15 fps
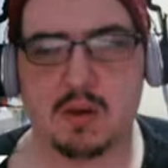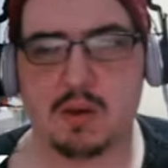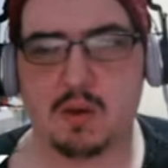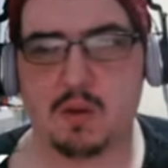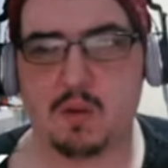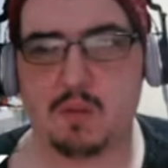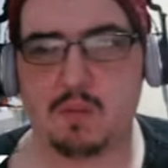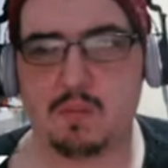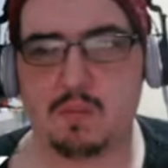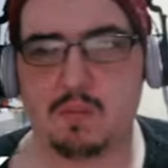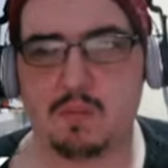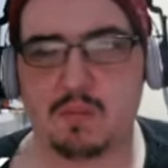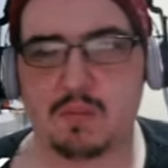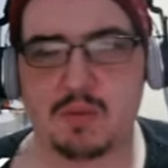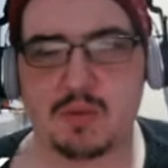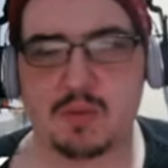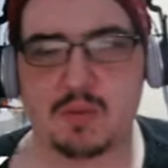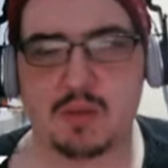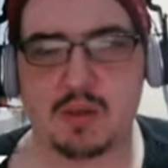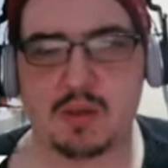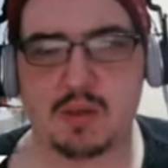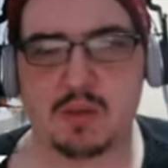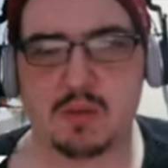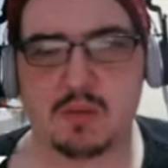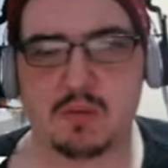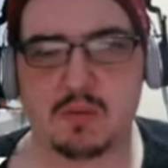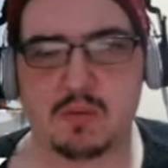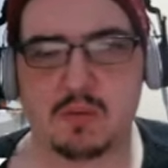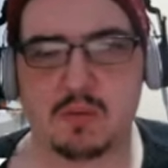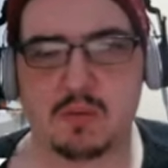Oh, so we need to go...
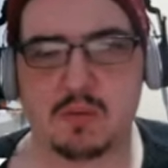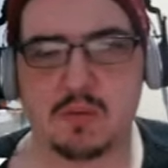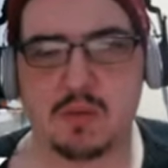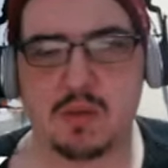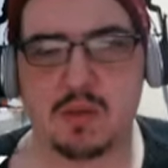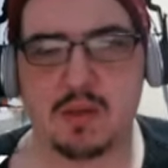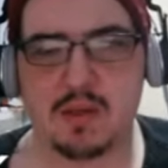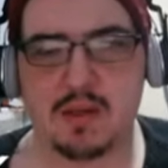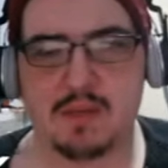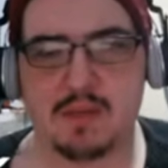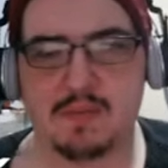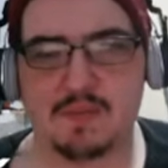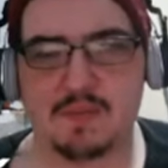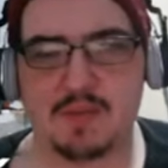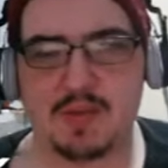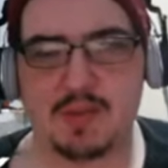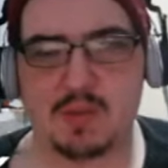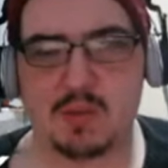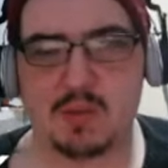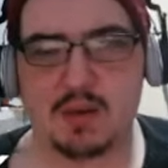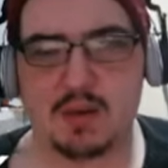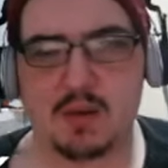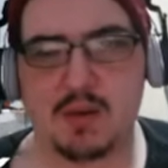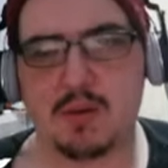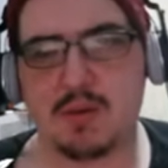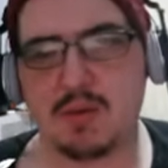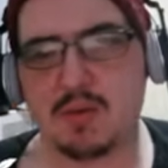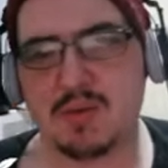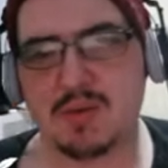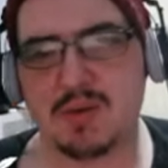This way. Oh, I
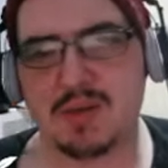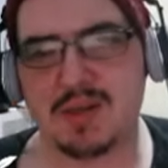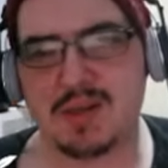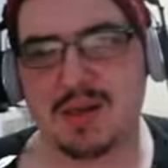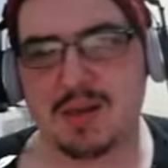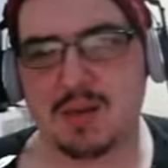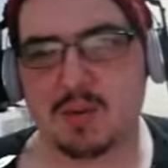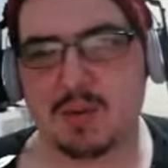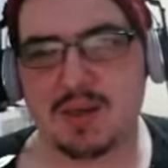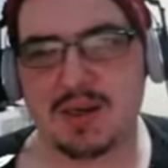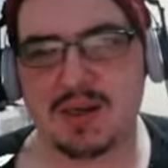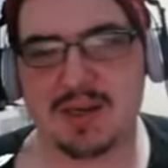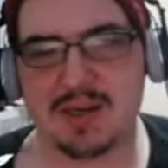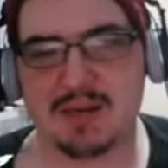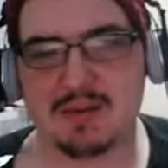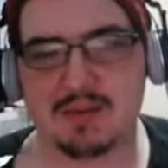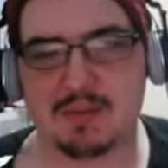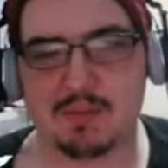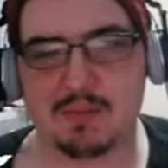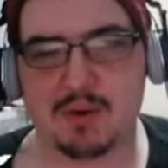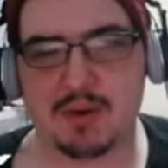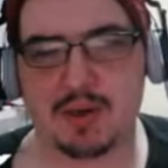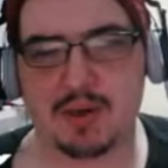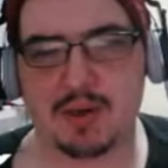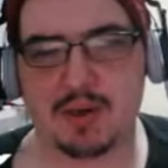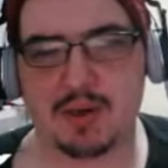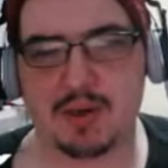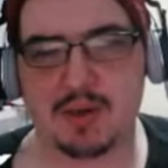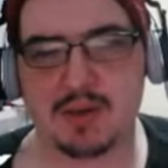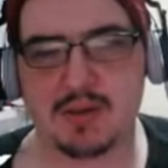was right there. Why did I have to mark it?
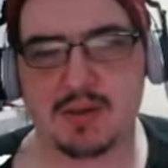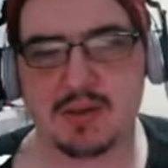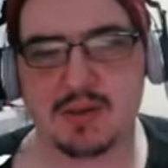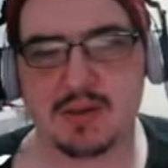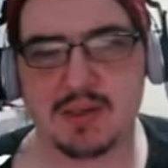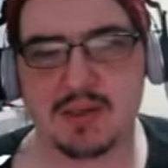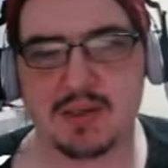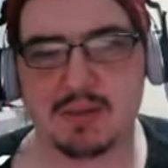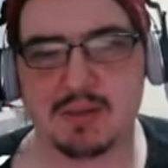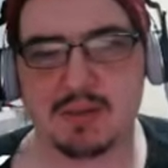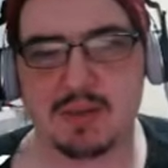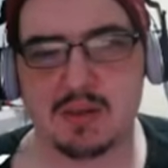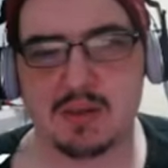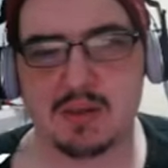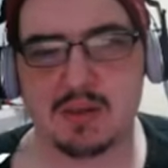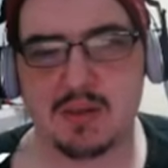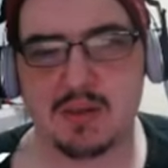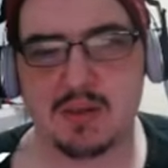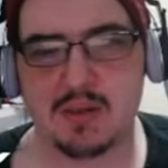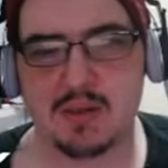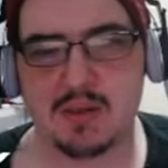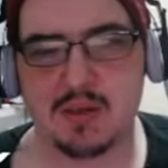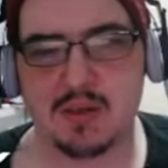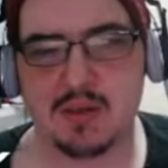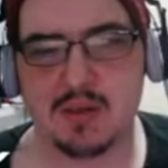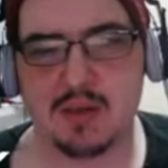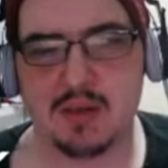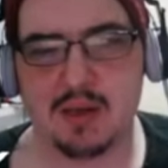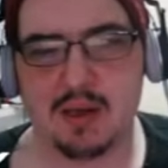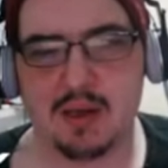Because I'm a
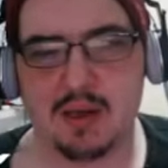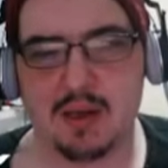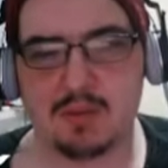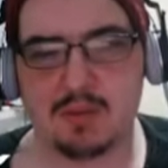dodo.